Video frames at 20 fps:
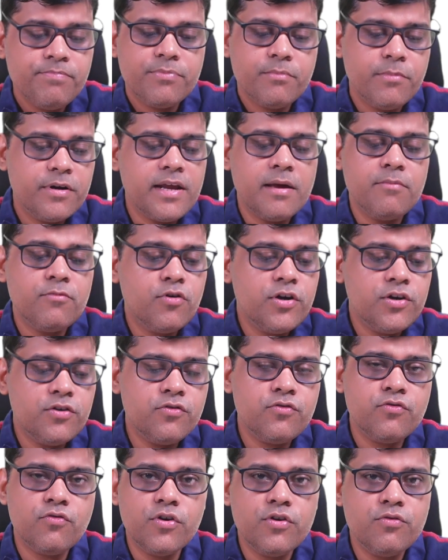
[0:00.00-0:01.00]
but I'm going
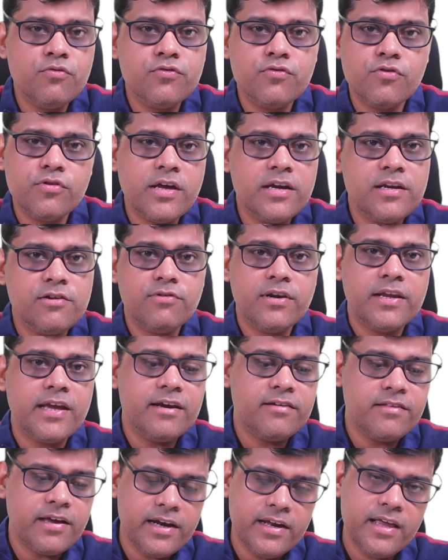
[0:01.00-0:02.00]
to show you so that you will
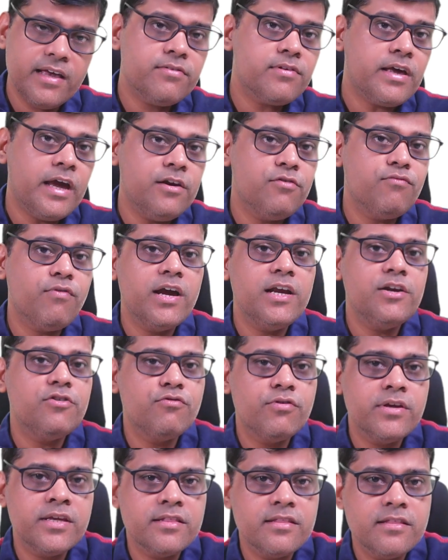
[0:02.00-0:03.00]
get the ideas and while
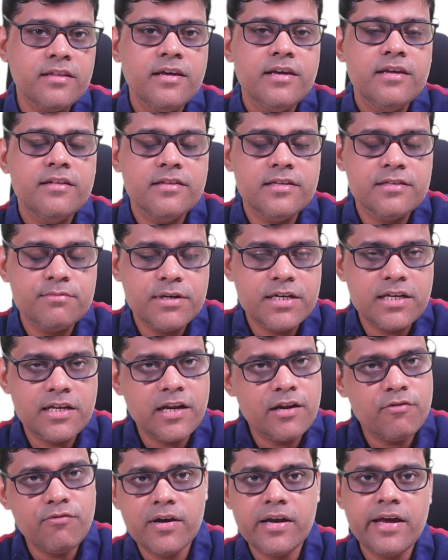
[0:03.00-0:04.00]
doing this
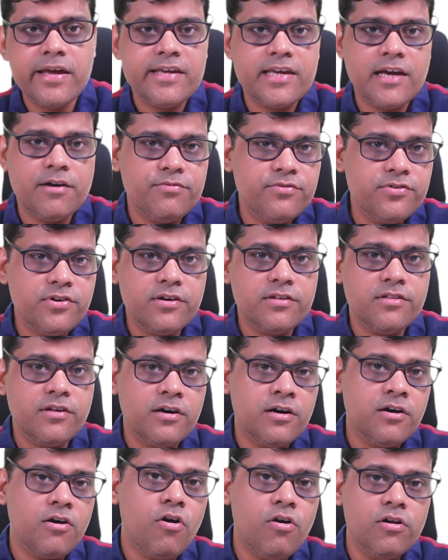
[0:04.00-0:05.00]
particular one I captured the
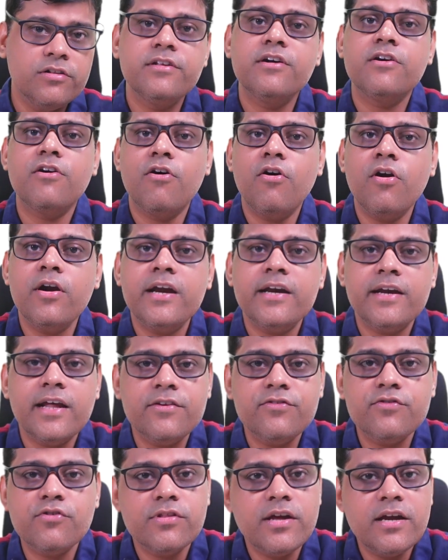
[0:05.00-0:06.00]
all the raw
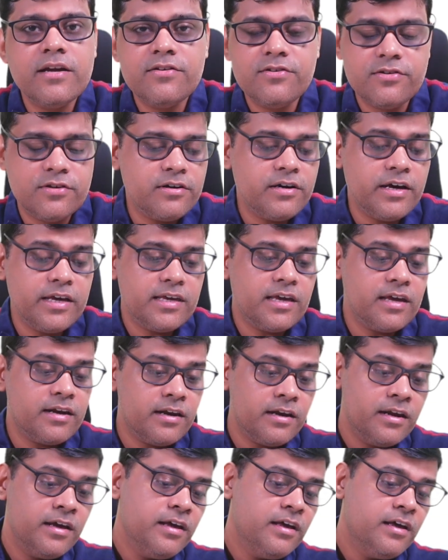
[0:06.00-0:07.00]
data so that uh, I
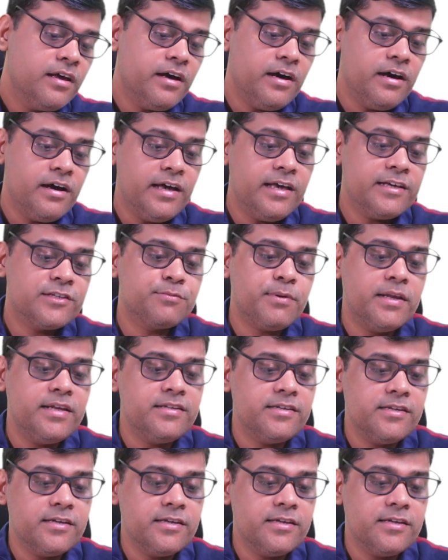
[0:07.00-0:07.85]
can uh, explain